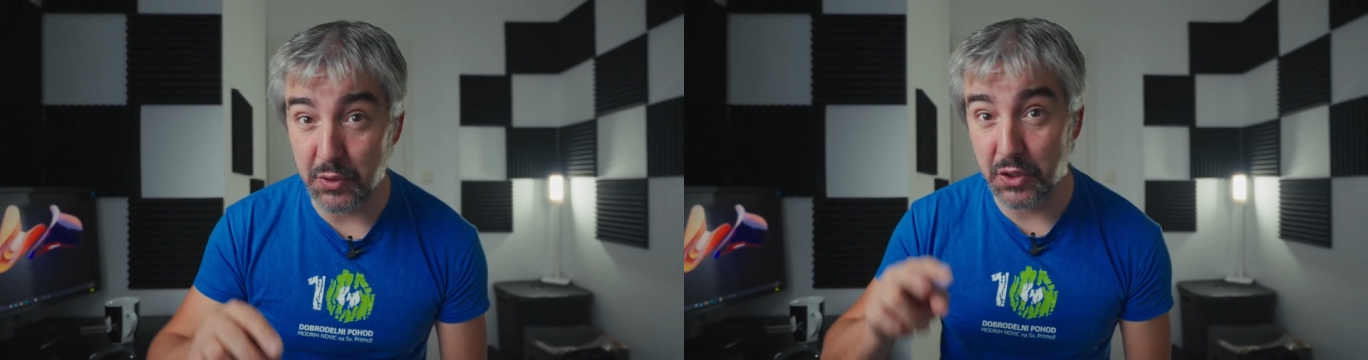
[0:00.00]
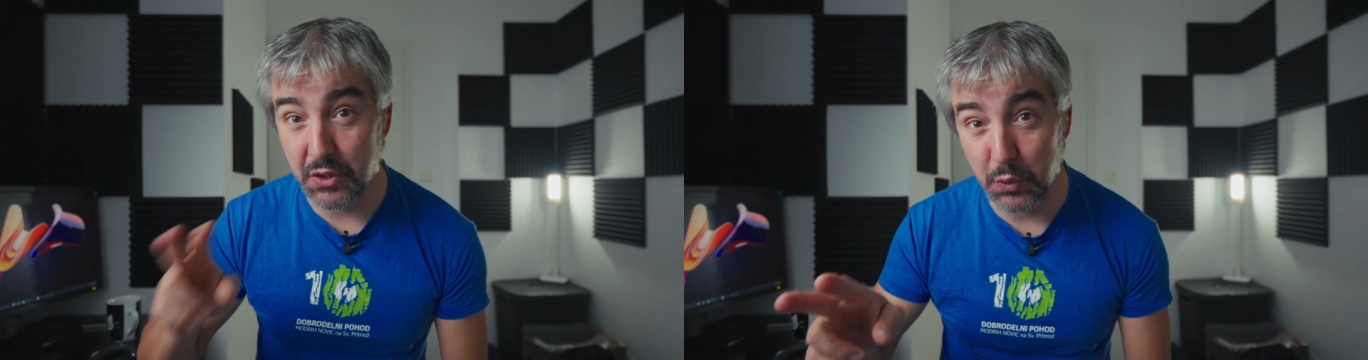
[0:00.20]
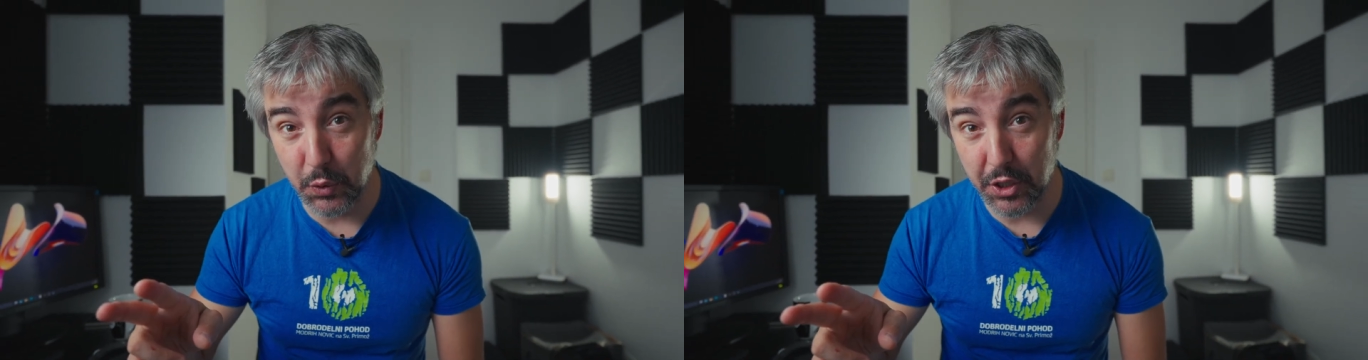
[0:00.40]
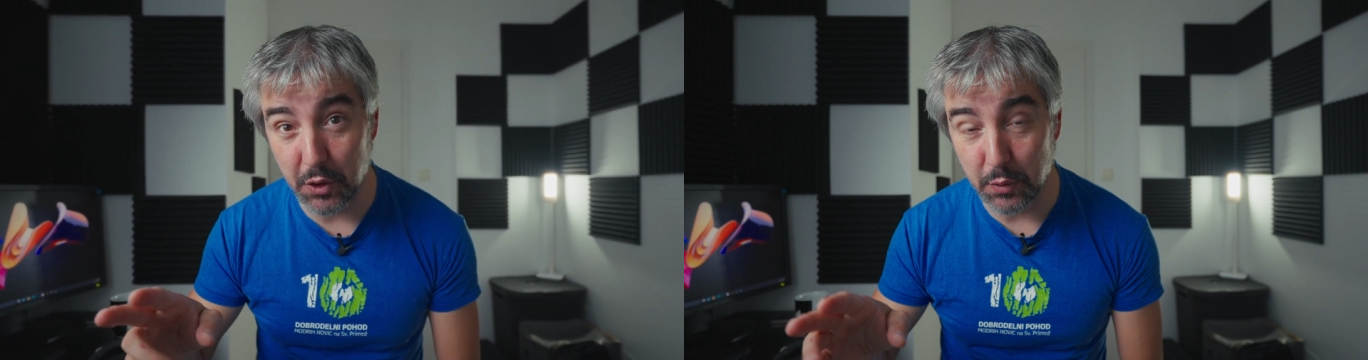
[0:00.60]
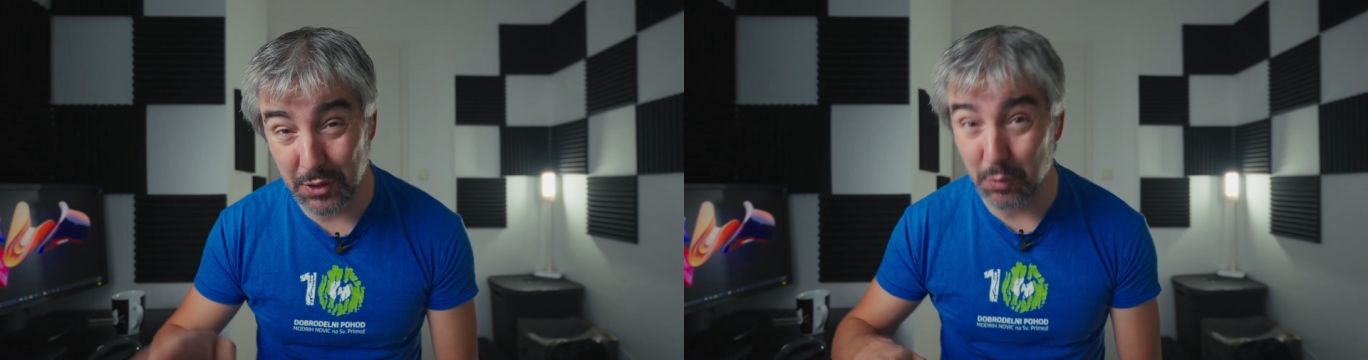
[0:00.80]

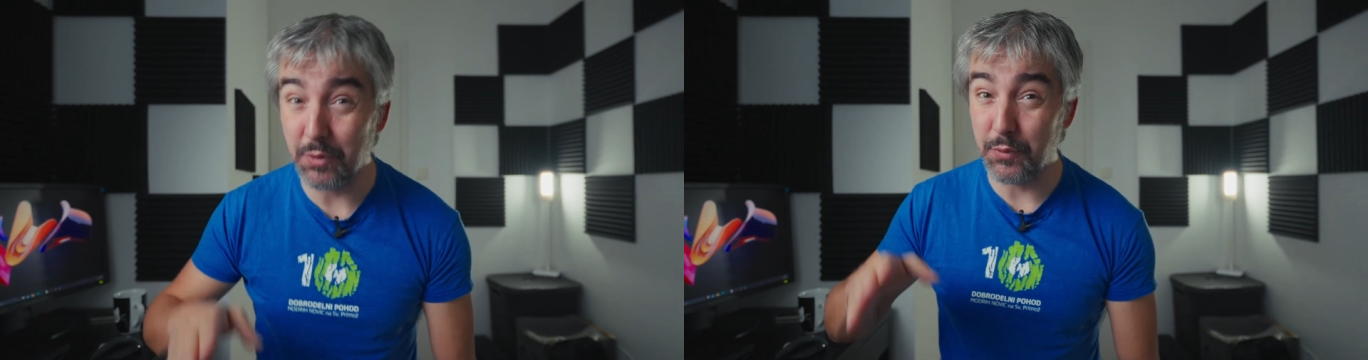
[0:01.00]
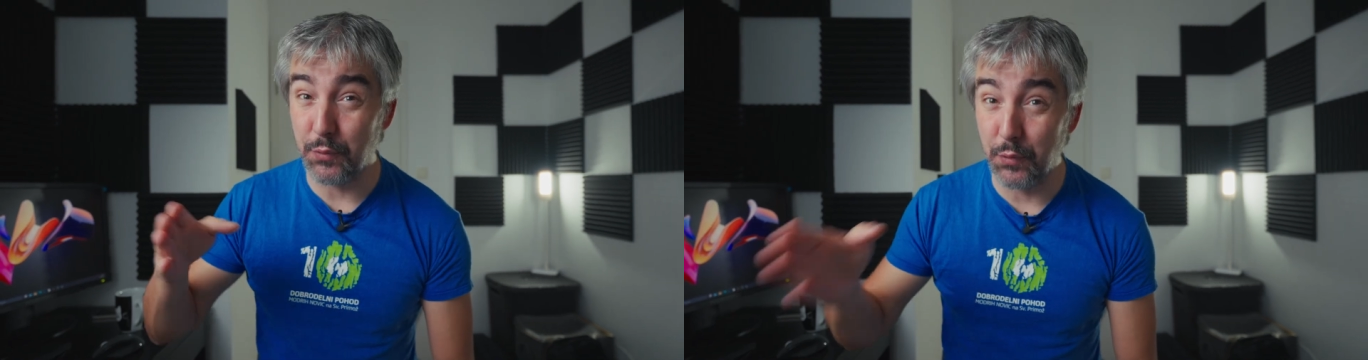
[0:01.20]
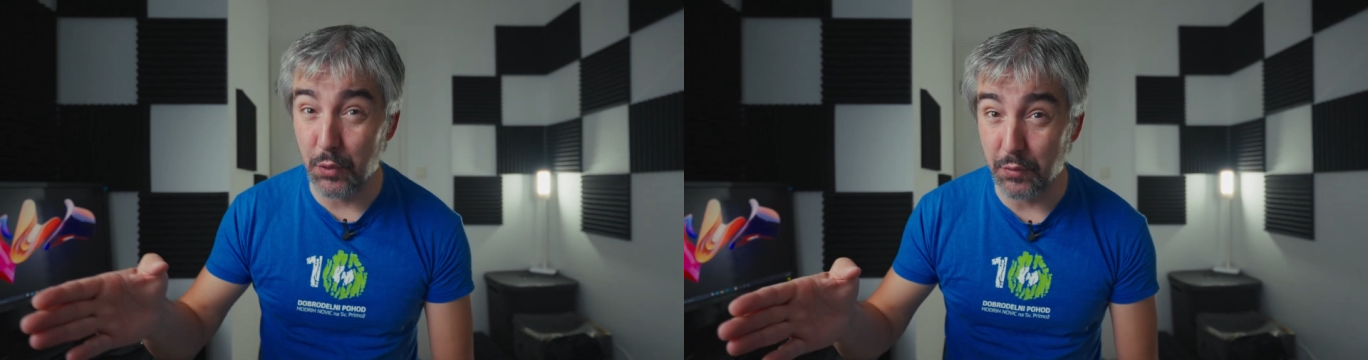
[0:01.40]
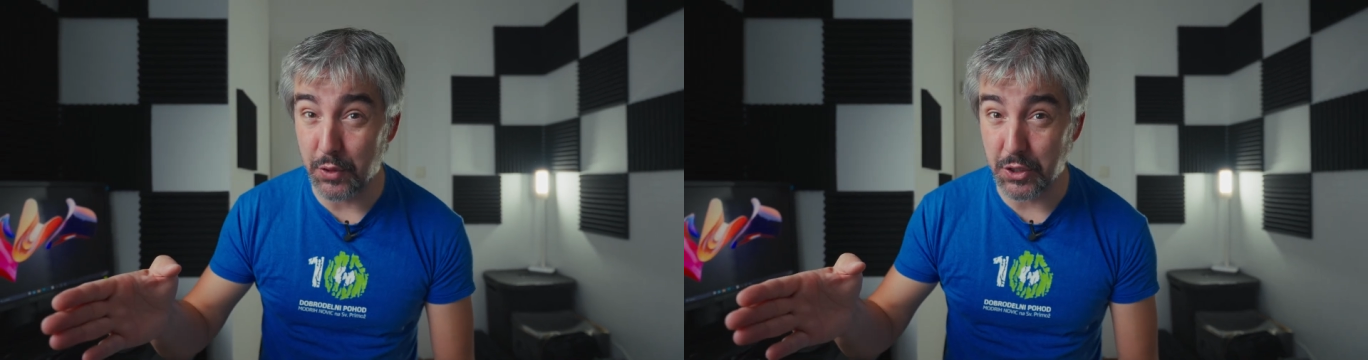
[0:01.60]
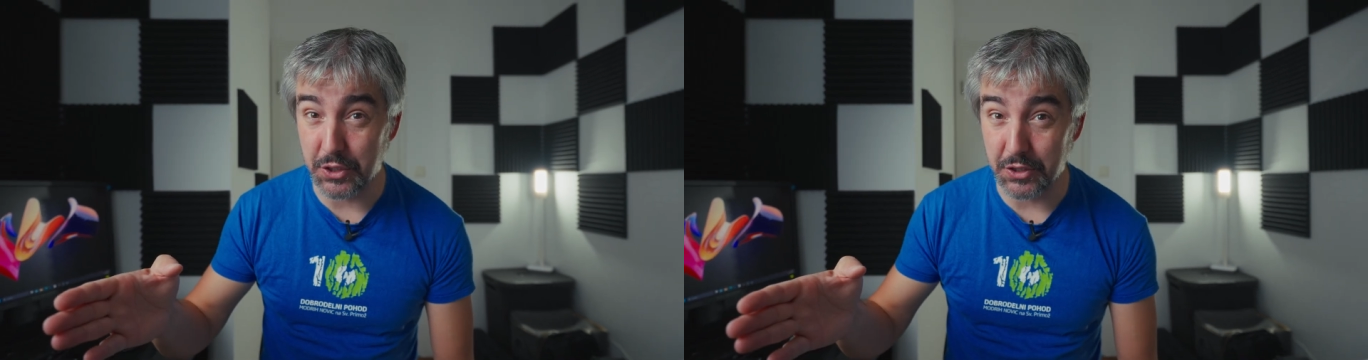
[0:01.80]
Studio, so the full
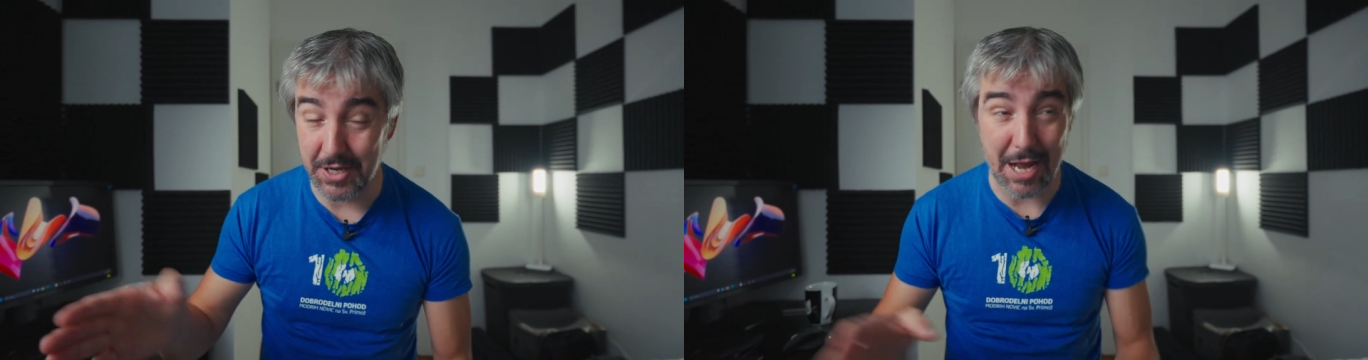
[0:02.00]
version.